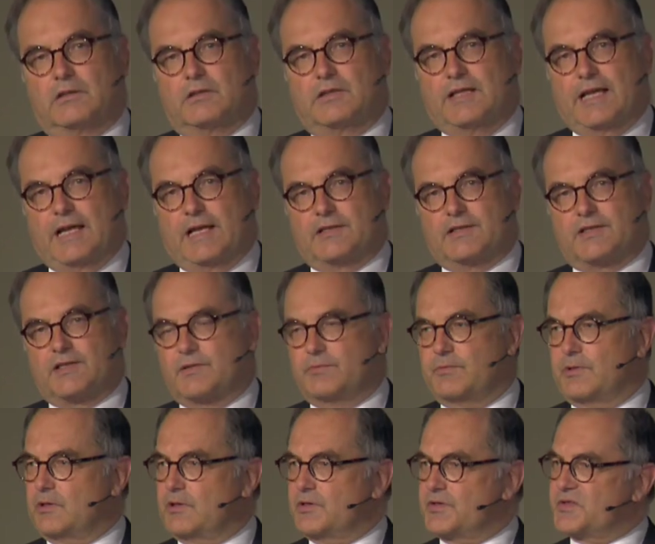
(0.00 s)
the answer
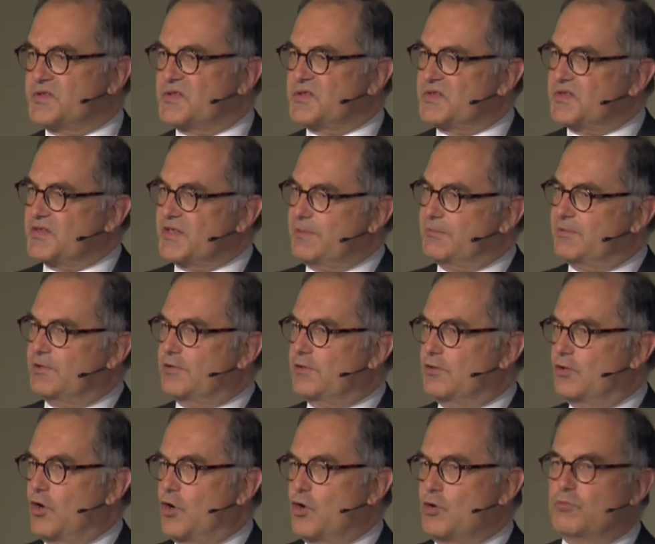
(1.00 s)
was a similar
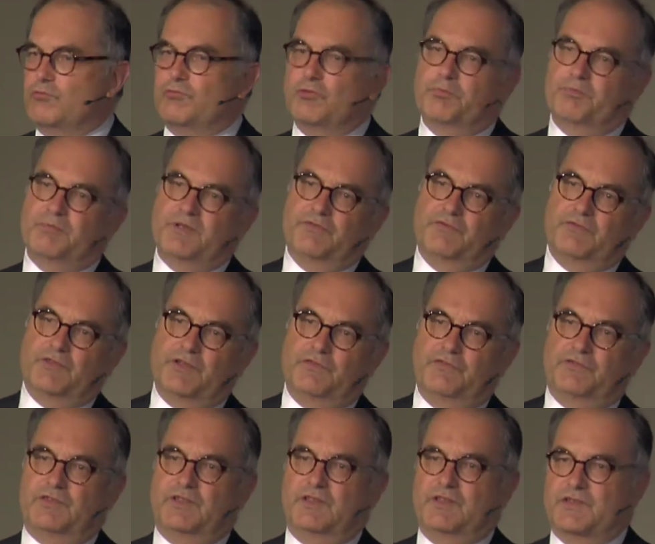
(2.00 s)
loan would be
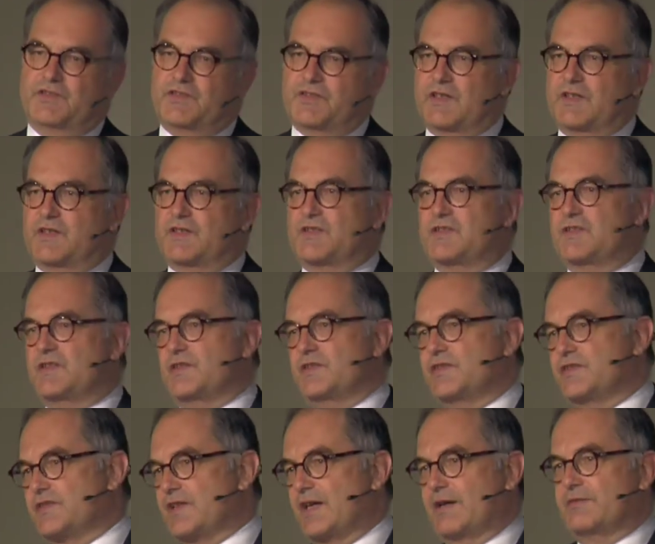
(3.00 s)
15,
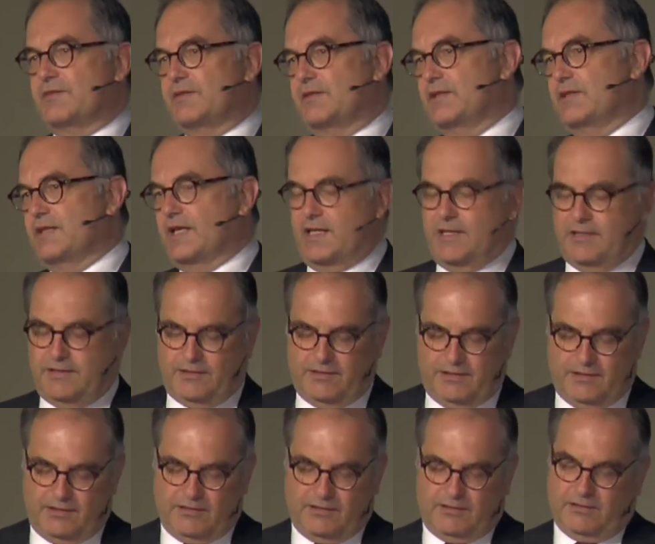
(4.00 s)
16, 17,
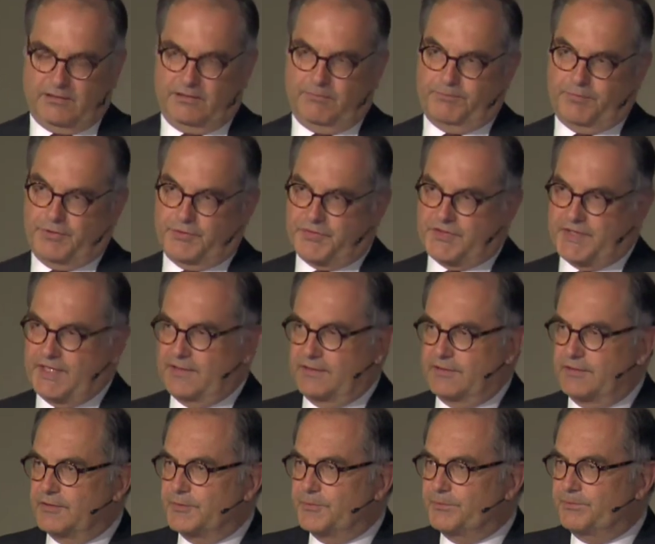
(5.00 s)
18%.
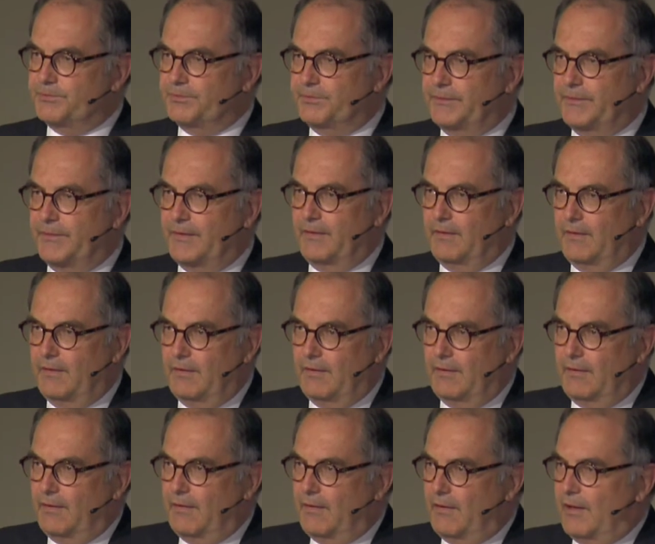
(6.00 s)

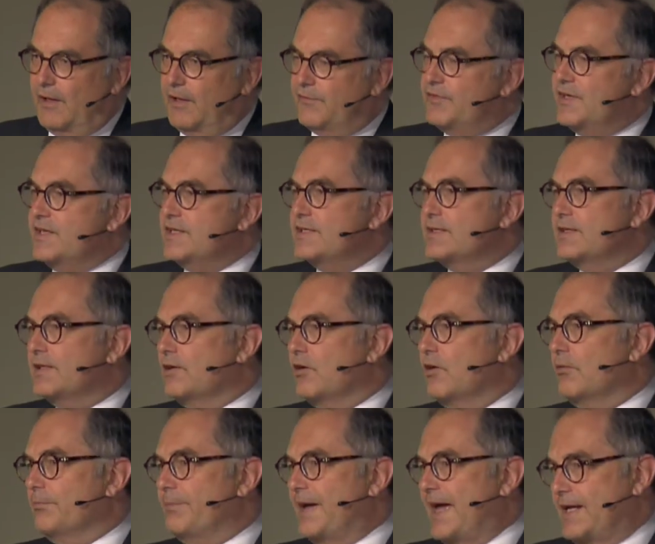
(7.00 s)
I've recently
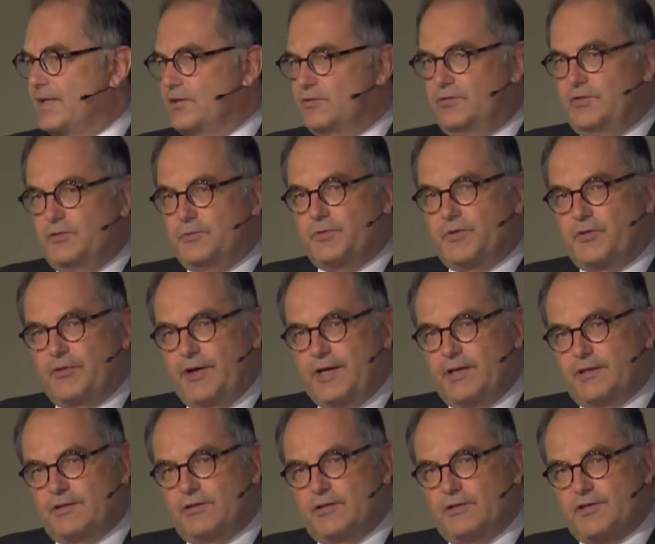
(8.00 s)
gone back to the
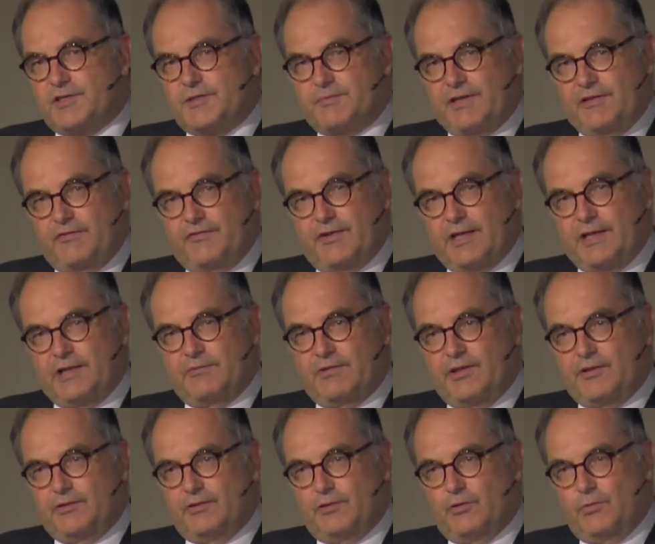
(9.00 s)
Ukraine and asked my friend
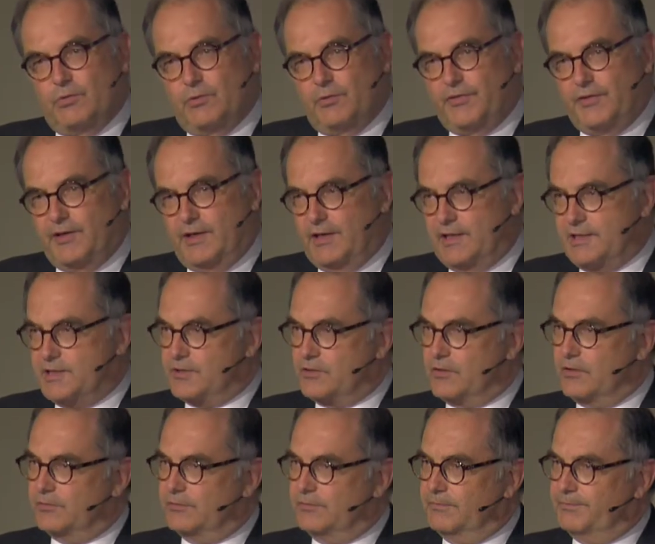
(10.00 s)
whether the whole thing has
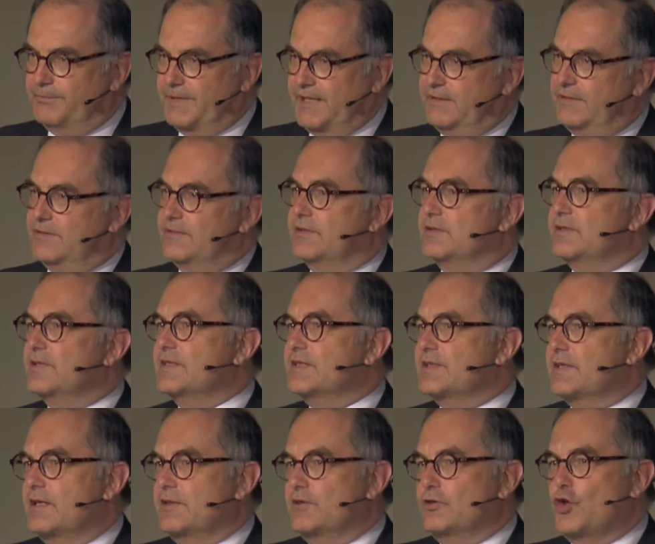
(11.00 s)
gotten better, and he
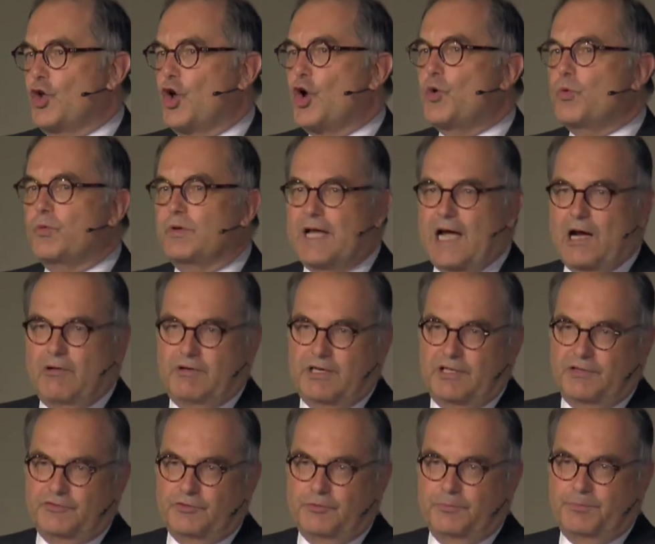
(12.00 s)
said, no, now I
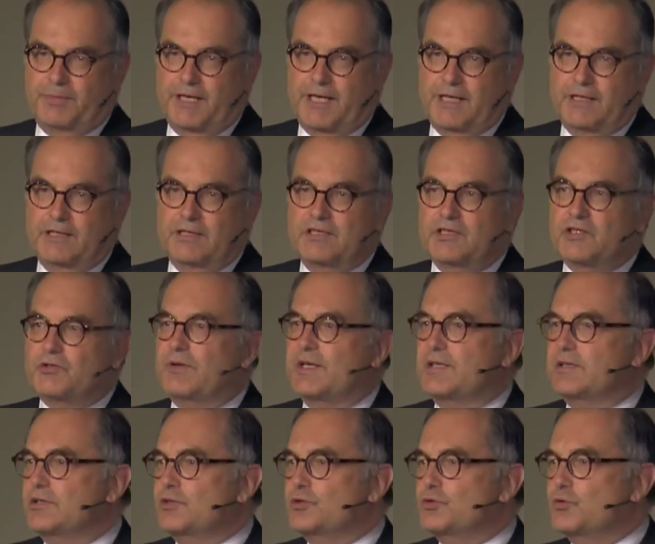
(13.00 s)
have to pay
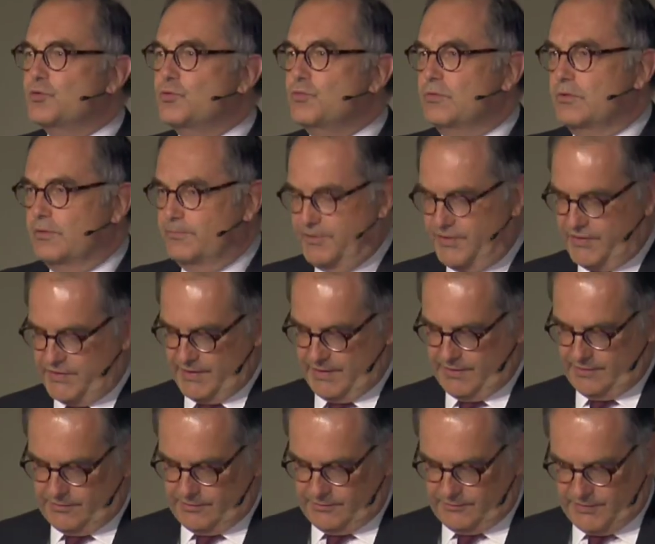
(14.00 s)
22%
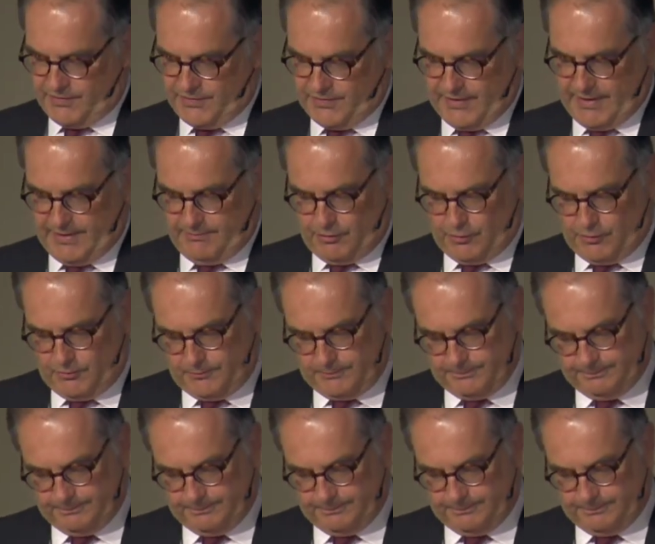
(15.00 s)
on the same loan.